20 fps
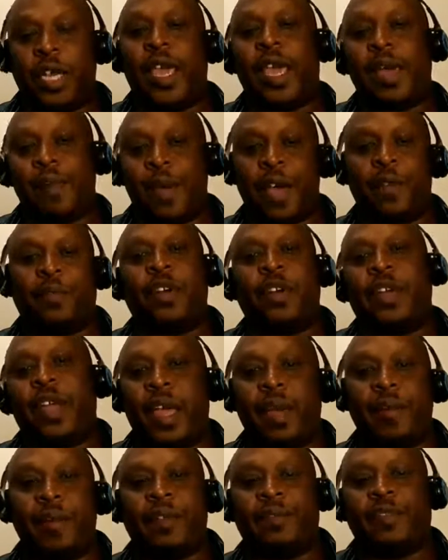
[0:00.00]
game after
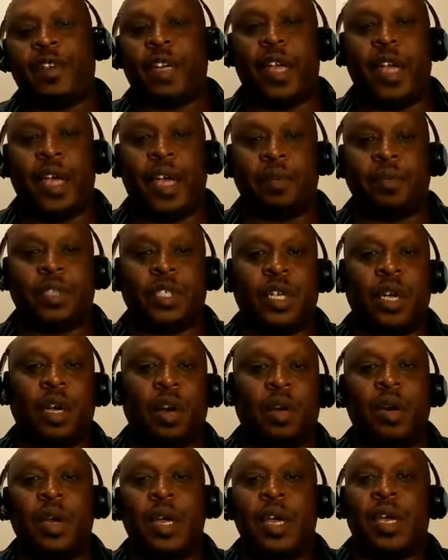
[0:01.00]
game after game.
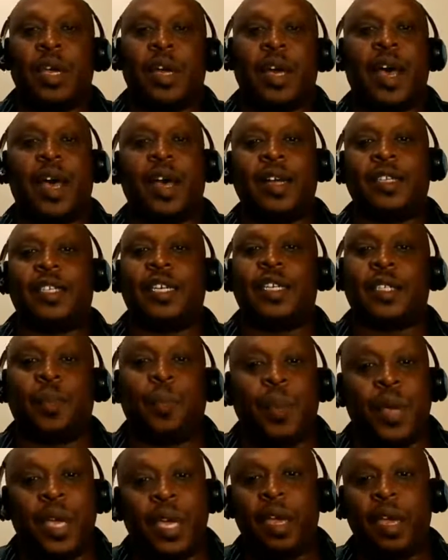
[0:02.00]
So
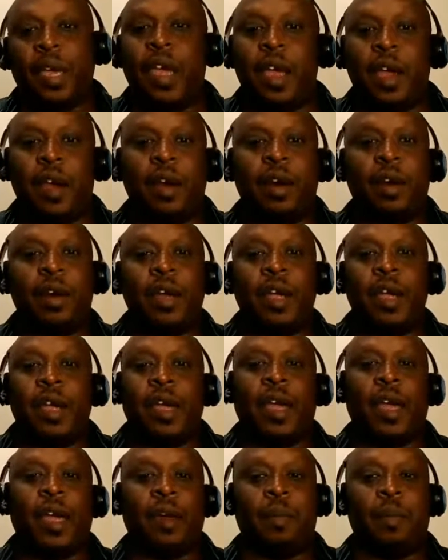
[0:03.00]
just being here
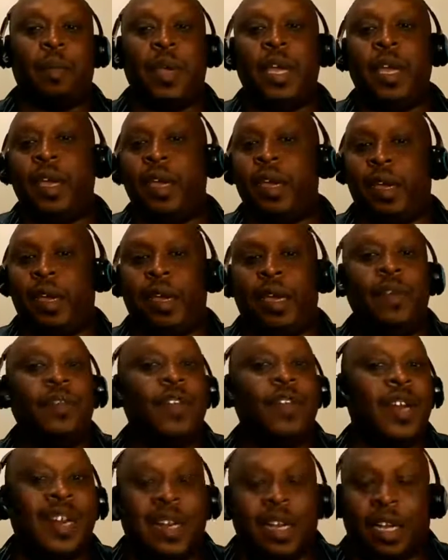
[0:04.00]
and being
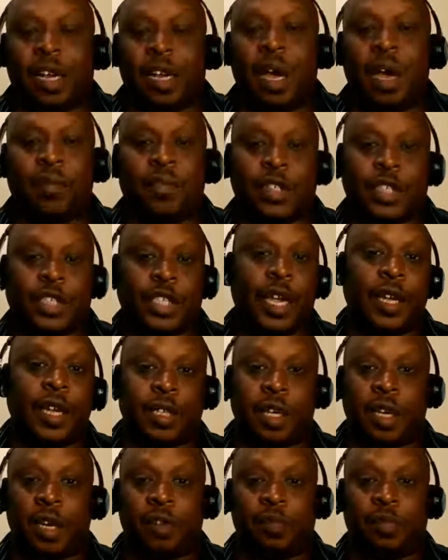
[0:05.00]
even in the
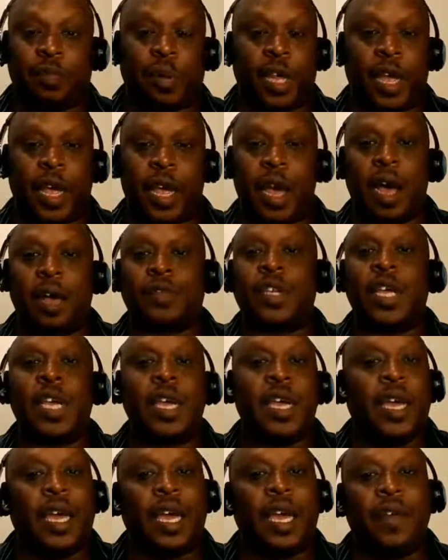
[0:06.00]
conversation of playoffs,
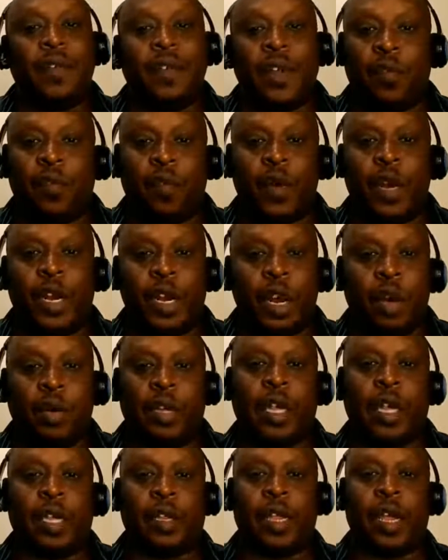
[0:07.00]
even if we
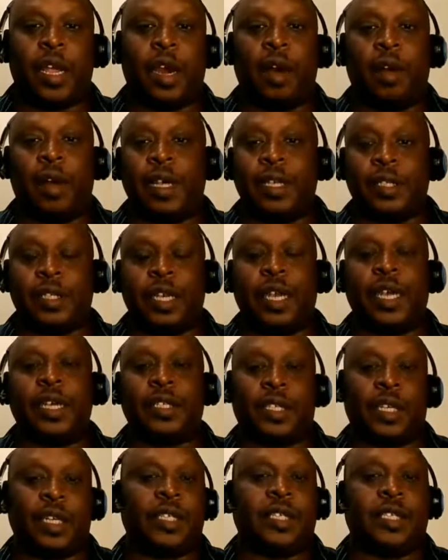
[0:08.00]
don't get there, is
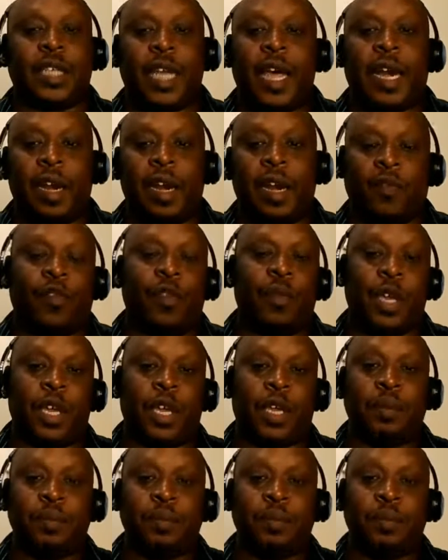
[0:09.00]
exciting for me.